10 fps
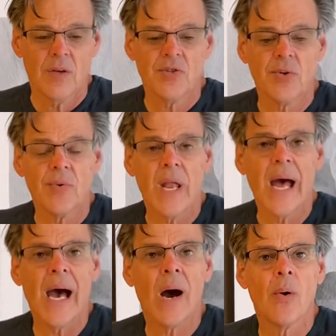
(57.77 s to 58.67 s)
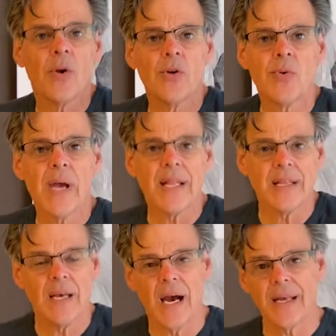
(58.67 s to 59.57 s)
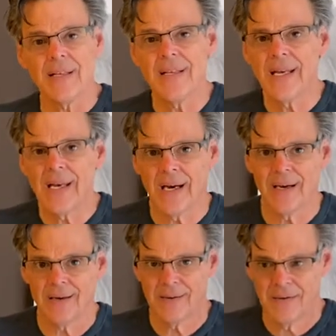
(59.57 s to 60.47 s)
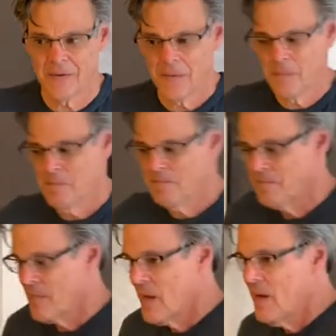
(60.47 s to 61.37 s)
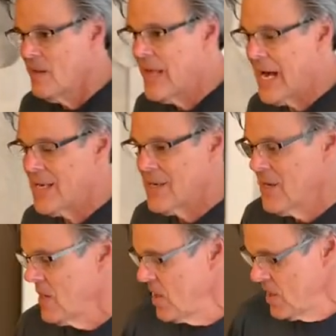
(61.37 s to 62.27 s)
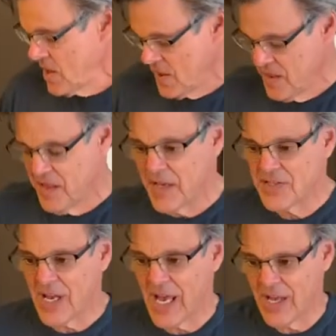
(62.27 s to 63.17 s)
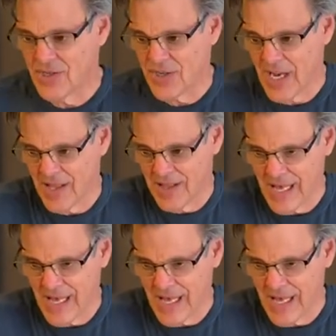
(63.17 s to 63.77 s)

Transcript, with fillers: So now you get the idea that this edge and